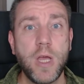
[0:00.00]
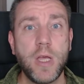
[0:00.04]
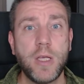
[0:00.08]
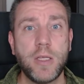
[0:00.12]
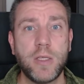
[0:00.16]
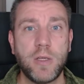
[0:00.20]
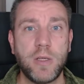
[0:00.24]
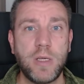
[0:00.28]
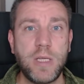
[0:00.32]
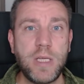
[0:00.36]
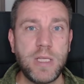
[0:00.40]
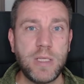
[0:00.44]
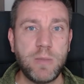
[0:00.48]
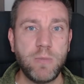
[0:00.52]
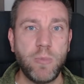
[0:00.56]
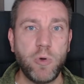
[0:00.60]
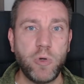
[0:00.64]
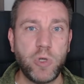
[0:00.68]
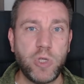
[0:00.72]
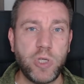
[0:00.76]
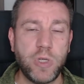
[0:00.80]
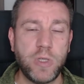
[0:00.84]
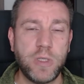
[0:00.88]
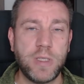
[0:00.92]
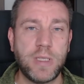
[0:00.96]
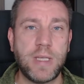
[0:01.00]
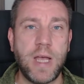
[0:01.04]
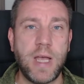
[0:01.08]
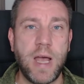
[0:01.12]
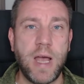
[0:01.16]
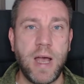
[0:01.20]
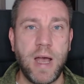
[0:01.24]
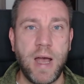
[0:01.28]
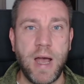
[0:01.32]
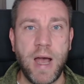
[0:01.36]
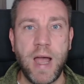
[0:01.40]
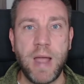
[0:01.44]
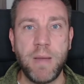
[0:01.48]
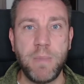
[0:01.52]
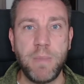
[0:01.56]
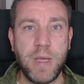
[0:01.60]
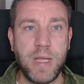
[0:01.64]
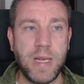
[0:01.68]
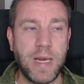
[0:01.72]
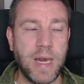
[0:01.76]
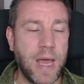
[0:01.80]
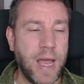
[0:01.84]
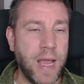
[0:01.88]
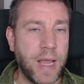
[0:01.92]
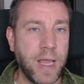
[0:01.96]
So these motions, uh, I
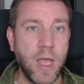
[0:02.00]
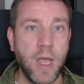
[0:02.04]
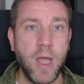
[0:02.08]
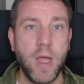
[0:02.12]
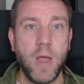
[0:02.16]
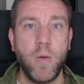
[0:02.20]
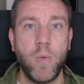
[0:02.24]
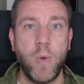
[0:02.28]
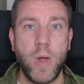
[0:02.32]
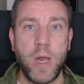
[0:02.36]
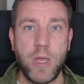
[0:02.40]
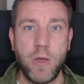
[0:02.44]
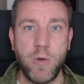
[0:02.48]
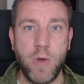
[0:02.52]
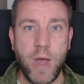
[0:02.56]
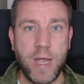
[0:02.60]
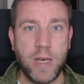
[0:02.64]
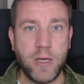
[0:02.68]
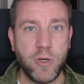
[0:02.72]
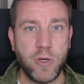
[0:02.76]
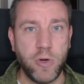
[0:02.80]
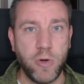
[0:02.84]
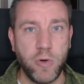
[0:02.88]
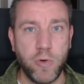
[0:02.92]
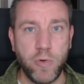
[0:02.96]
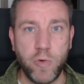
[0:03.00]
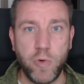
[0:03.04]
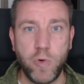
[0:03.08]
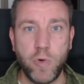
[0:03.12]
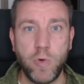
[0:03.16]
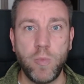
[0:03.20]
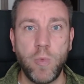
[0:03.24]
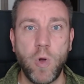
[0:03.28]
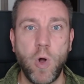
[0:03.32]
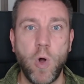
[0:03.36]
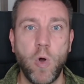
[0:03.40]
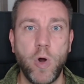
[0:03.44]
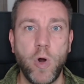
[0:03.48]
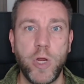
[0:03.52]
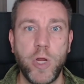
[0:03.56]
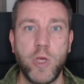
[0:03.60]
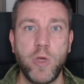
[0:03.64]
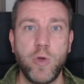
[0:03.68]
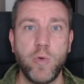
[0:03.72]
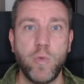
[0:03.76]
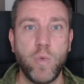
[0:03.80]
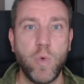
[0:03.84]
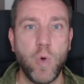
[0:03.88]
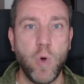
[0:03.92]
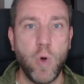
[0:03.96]
mean like when you enter a room or
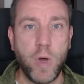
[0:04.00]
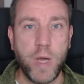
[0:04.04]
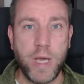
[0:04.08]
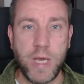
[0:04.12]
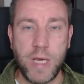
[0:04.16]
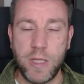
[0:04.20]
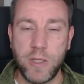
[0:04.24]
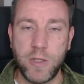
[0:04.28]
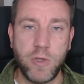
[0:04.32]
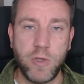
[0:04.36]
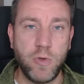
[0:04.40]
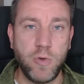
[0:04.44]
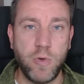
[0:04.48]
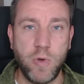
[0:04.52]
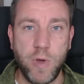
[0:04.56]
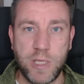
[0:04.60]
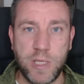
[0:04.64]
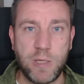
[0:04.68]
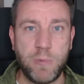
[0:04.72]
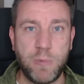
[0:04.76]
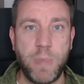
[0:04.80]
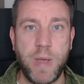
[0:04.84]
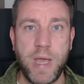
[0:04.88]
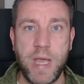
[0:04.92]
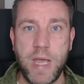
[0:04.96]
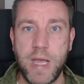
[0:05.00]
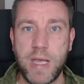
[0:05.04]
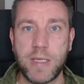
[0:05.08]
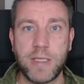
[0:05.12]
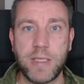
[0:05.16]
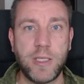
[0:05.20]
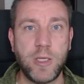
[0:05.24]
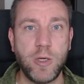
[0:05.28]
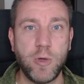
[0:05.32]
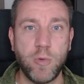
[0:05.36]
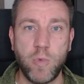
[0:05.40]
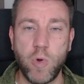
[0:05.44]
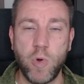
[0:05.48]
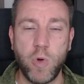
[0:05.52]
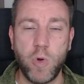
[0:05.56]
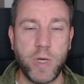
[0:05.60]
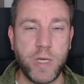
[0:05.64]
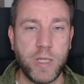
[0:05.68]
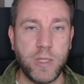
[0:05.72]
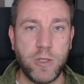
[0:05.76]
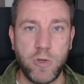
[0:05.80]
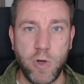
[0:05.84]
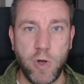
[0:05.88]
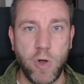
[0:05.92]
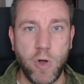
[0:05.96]
you walk into a space, you walk
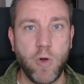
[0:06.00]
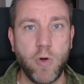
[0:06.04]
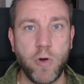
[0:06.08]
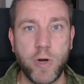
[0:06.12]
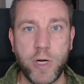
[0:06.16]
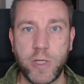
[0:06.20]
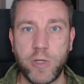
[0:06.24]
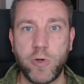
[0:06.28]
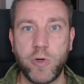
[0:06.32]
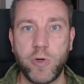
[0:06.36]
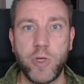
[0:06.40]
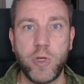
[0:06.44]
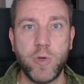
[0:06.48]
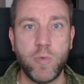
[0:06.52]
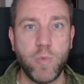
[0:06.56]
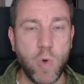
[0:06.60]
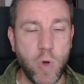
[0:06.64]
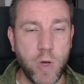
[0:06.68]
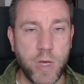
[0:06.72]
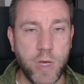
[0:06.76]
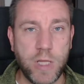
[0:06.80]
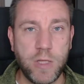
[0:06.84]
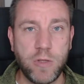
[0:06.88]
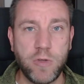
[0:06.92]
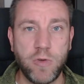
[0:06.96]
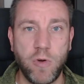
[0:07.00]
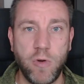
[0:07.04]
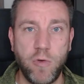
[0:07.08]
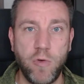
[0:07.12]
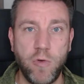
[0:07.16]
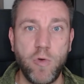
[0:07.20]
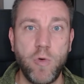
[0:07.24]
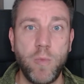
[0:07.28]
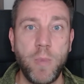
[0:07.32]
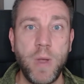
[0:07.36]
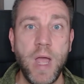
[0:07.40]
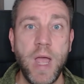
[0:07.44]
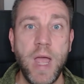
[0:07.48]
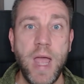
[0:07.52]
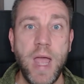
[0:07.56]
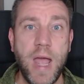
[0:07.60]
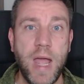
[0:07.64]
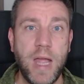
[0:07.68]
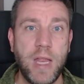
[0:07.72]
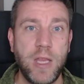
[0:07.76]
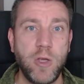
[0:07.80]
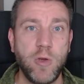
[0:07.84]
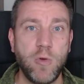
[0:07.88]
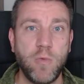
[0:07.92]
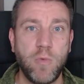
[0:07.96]
into a corridor, you walk into a room
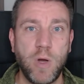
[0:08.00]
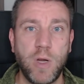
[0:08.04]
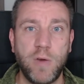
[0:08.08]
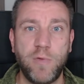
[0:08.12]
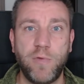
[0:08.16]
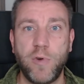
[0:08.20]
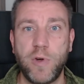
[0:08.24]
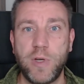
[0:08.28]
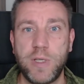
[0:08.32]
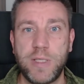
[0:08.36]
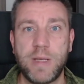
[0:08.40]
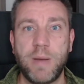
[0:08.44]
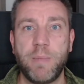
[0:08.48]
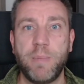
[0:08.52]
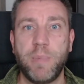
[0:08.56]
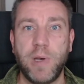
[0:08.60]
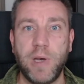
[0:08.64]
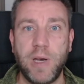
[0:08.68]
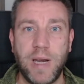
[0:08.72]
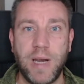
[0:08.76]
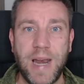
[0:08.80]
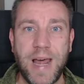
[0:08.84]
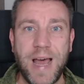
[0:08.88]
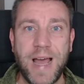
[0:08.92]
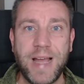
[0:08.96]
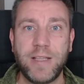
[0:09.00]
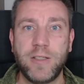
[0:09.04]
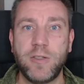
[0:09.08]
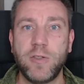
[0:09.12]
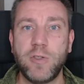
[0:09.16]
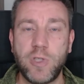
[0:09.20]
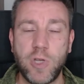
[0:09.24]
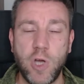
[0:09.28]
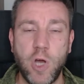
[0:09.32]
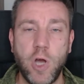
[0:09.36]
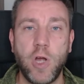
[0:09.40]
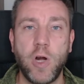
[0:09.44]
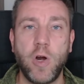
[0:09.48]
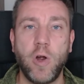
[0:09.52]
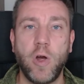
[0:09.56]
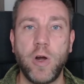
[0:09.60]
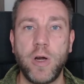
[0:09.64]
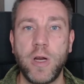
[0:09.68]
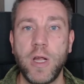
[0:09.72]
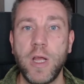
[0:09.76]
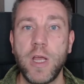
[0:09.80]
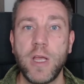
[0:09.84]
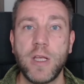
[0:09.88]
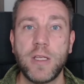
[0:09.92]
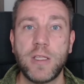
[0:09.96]
and you want, for example, a light to turn
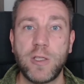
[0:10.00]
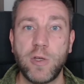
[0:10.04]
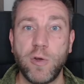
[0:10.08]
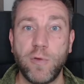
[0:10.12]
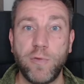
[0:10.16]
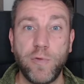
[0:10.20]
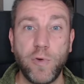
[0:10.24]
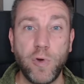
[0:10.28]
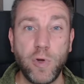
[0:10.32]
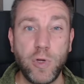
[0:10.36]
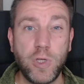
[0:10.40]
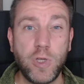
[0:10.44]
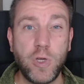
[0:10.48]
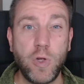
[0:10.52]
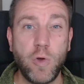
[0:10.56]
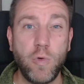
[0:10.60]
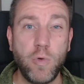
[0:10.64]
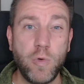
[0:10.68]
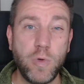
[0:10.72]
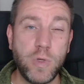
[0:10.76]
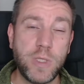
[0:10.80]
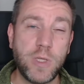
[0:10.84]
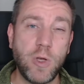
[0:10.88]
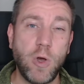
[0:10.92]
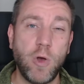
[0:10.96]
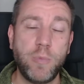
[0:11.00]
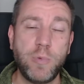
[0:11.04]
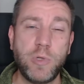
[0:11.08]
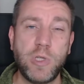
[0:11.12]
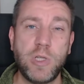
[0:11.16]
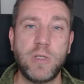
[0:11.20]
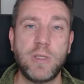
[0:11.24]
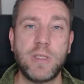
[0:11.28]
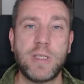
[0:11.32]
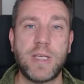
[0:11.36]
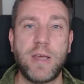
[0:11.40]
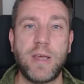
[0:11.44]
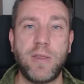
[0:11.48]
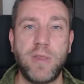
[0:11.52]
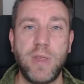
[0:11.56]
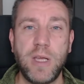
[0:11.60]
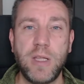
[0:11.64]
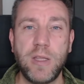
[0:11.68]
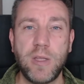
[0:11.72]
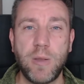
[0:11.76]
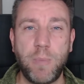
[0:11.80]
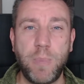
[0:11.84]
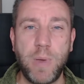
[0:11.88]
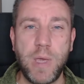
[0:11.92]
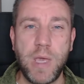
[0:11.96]
on. So for those options, I
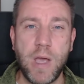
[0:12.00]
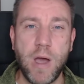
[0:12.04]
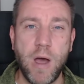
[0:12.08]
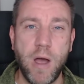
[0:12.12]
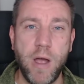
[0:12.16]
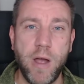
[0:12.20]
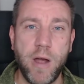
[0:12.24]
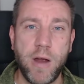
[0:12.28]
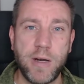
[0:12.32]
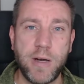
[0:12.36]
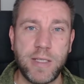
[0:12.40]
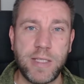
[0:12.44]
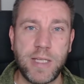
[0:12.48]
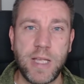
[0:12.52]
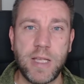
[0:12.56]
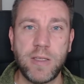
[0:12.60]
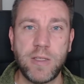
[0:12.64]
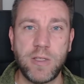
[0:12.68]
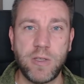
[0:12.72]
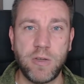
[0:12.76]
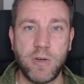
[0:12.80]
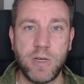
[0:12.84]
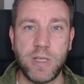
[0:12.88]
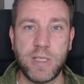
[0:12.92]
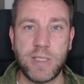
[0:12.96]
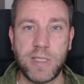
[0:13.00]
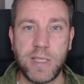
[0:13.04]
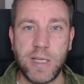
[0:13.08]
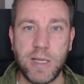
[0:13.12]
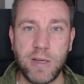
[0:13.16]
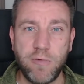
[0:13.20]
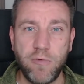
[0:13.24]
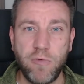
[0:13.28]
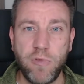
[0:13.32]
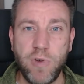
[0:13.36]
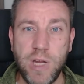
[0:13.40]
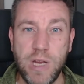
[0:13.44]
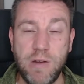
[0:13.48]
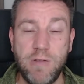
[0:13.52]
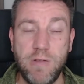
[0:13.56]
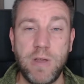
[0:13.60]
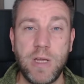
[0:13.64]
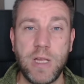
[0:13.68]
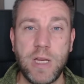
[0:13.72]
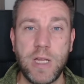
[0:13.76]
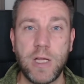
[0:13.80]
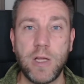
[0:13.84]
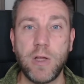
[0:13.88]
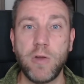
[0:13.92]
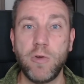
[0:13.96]
think the PIR sensor is still really,
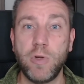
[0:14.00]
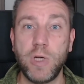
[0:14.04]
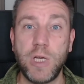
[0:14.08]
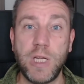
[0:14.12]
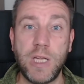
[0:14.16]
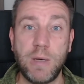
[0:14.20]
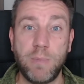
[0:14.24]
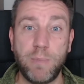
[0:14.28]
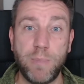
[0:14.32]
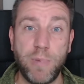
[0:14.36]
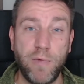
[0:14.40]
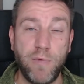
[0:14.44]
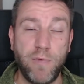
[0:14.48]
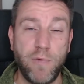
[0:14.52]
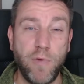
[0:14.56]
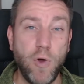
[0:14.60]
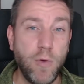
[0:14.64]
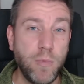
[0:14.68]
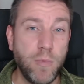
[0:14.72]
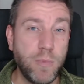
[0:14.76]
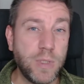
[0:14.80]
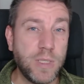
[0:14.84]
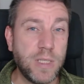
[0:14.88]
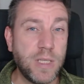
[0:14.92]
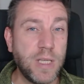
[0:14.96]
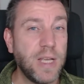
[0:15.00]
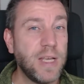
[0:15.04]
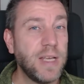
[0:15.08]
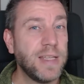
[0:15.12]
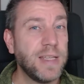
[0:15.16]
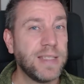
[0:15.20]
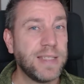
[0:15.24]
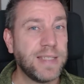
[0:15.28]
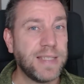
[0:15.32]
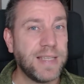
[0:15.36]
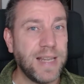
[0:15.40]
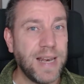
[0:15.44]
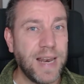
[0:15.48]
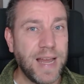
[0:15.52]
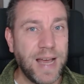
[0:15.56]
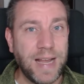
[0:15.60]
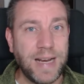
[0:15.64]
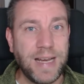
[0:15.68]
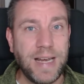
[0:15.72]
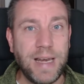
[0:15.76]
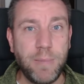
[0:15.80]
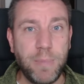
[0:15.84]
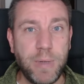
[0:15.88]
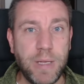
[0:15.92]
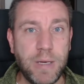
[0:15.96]
really good. It performs
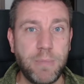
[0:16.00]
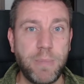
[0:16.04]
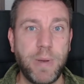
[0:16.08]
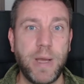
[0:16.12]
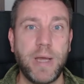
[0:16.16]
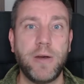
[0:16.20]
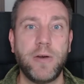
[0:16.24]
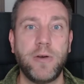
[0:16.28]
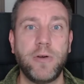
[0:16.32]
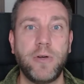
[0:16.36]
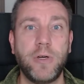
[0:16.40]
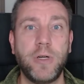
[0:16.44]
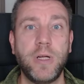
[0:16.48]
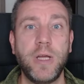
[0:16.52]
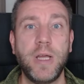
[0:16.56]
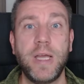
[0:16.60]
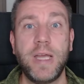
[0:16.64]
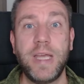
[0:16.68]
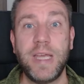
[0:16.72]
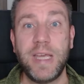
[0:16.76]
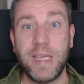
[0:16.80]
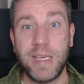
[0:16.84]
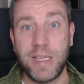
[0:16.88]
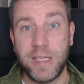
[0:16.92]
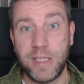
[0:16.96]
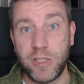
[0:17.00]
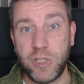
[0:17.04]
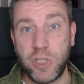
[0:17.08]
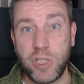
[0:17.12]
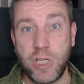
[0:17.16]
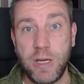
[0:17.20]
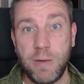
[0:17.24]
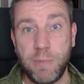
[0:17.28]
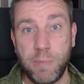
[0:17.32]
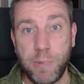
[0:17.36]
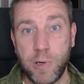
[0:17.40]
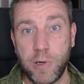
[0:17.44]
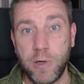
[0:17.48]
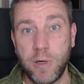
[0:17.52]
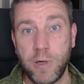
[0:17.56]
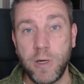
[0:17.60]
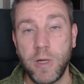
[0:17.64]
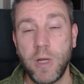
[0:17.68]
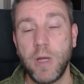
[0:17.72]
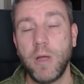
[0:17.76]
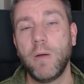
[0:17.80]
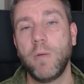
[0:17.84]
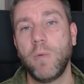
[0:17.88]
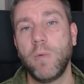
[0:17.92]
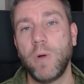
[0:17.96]
slightly bit better. It is cheaper,
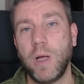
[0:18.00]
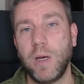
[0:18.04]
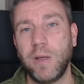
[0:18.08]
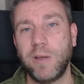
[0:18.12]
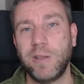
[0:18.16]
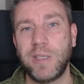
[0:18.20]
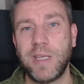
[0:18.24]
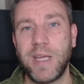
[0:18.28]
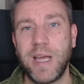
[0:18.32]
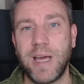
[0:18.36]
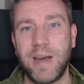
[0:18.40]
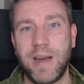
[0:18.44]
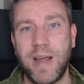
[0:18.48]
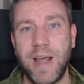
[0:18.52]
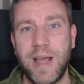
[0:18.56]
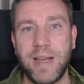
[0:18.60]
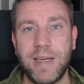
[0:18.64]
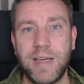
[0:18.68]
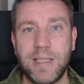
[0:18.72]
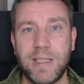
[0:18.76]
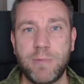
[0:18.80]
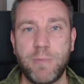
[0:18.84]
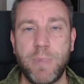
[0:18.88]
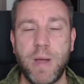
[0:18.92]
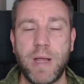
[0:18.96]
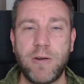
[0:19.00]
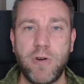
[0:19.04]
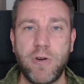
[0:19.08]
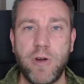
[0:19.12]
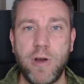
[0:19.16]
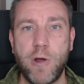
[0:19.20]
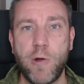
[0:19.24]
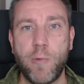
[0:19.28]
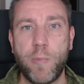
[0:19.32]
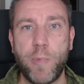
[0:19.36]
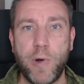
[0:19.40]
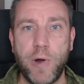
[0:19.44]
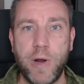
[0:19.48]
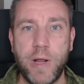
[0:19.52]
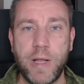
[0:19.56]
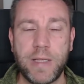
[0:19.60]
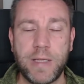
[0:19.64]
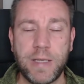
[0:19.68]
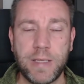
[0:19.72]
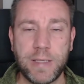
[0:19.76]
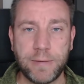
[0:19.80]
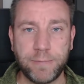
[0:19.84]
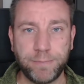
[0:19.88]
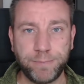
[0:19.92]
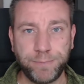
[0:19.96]
while on the other hand, it's battery
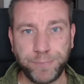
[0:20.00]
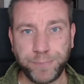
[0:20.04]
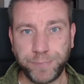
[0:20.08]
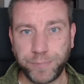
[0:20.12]
operated.